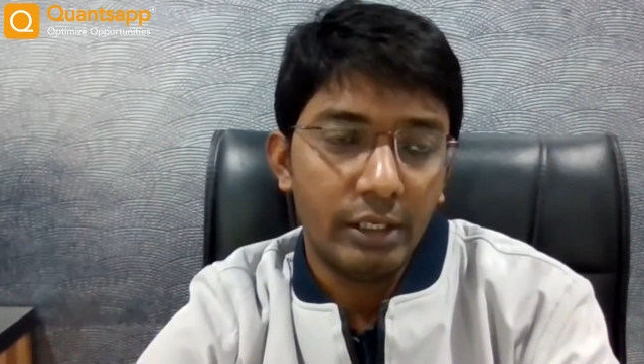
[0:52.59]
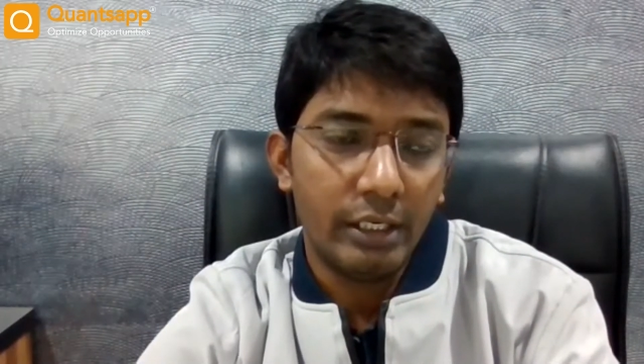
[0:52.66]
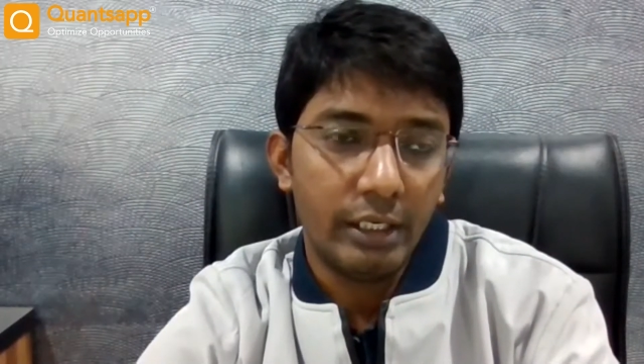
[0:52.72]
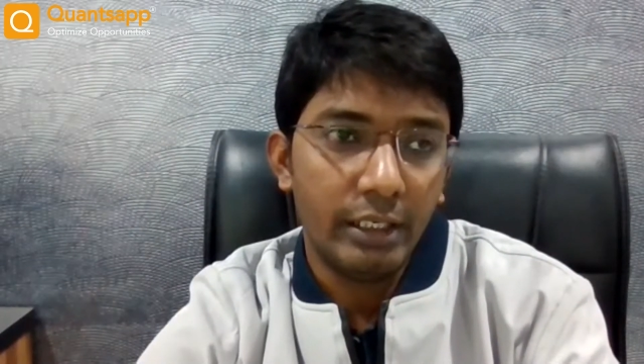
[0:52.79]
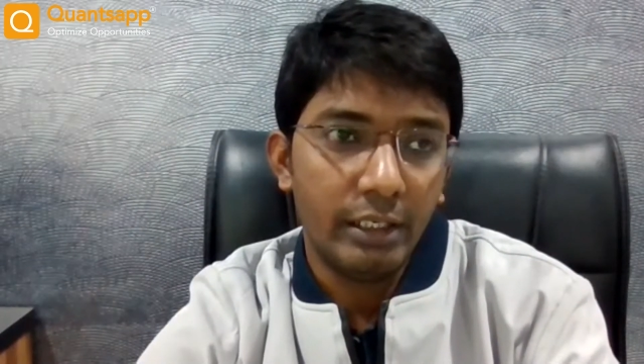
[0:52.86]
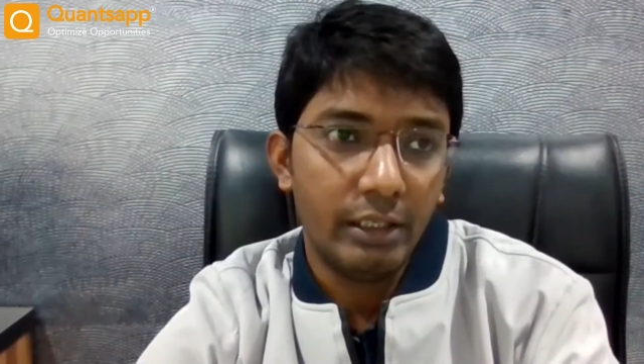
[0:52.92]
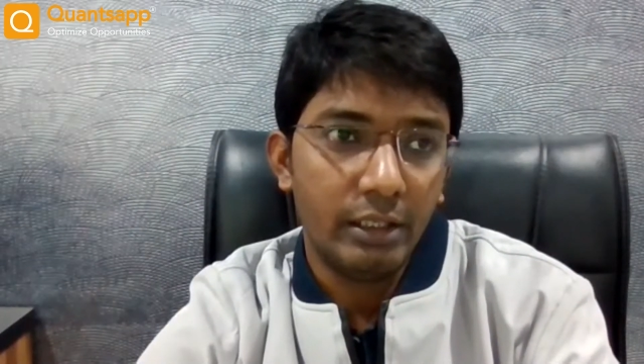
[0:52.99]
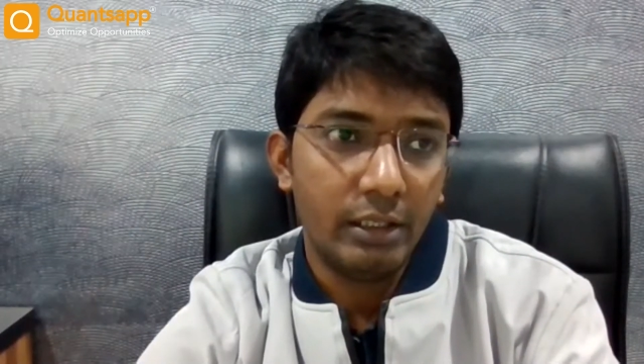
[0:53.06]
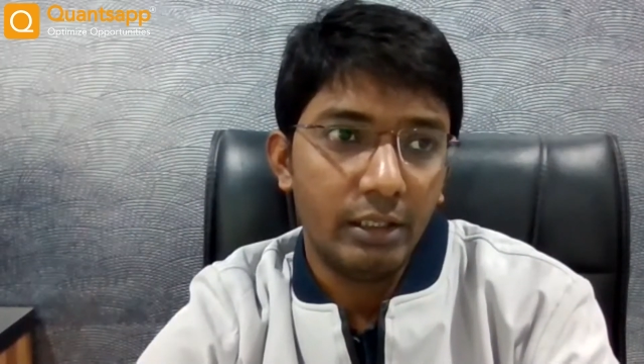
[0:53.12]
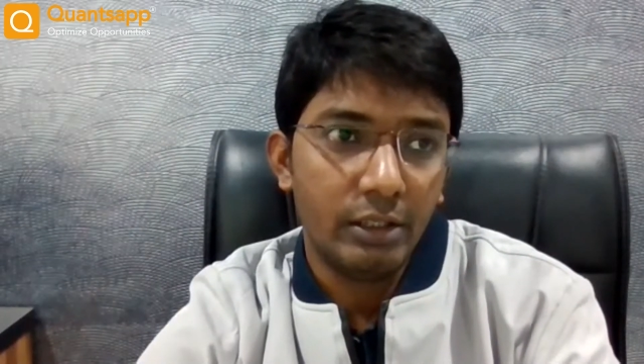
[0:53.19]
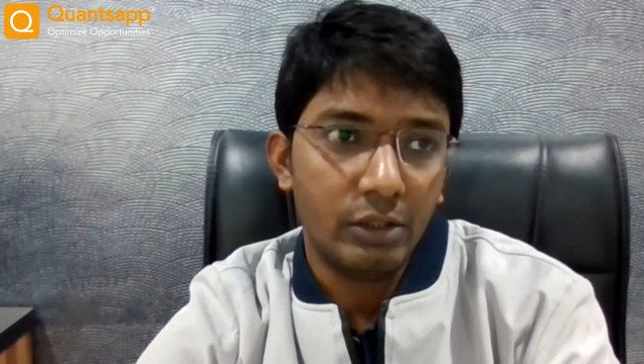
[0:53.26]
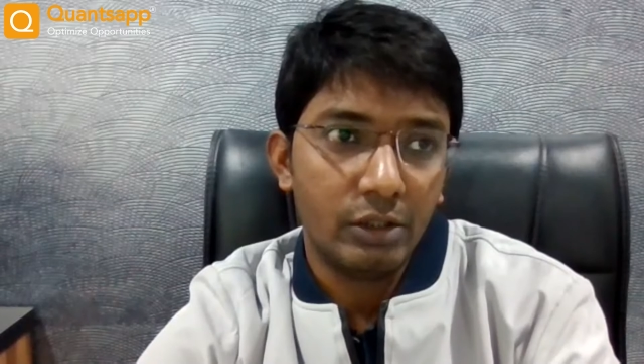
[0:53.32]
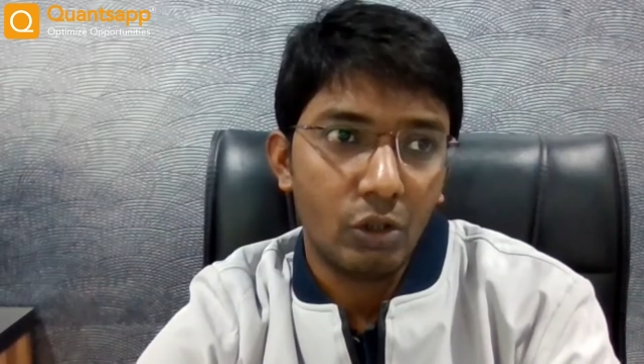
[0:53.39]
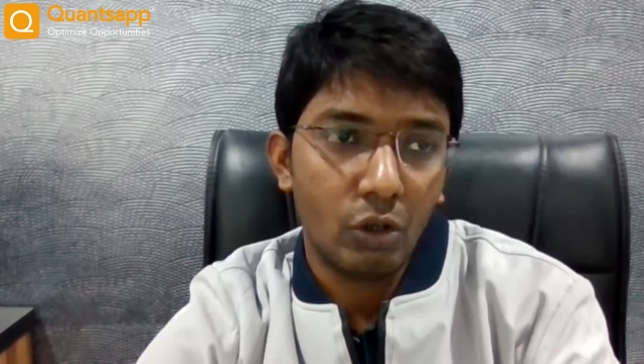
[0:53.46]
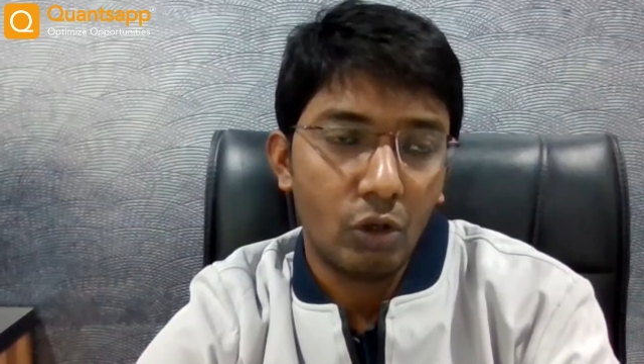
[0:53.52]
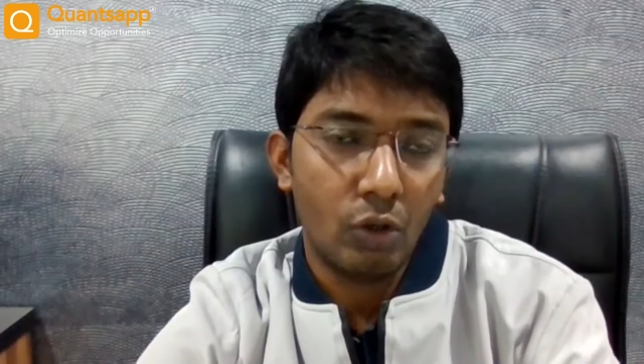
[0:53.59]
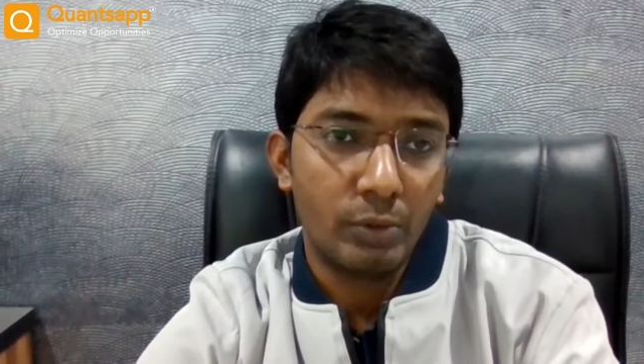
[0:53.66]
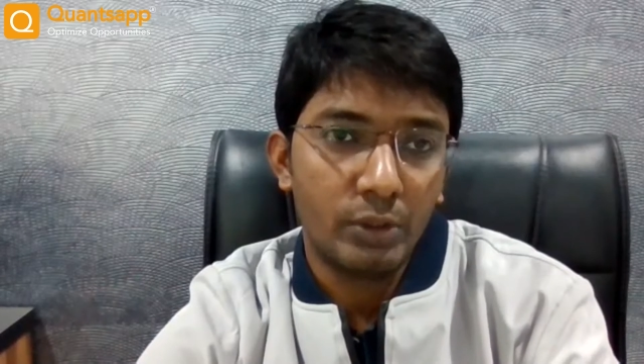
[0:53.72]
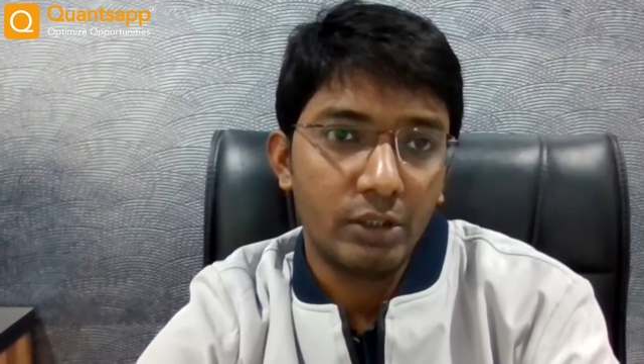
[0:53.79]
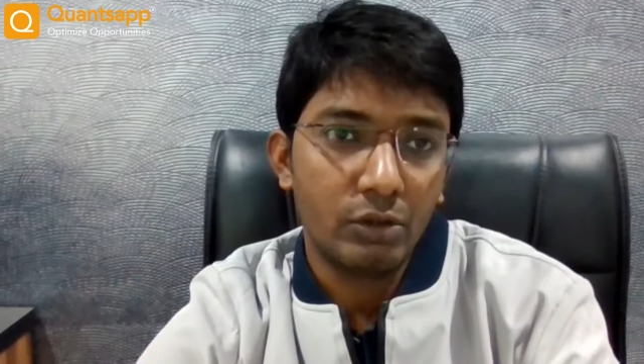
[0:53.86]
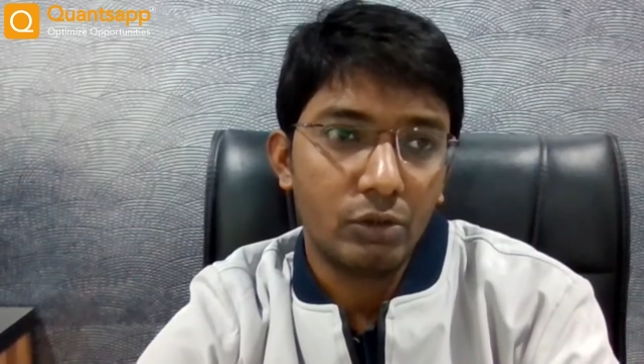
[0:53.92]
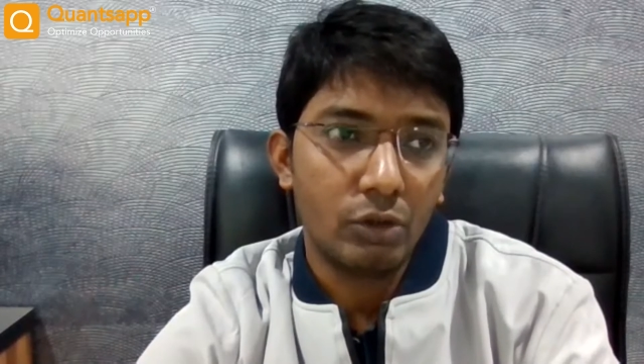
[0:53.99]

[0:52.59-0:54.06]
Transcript: trading in the stock options.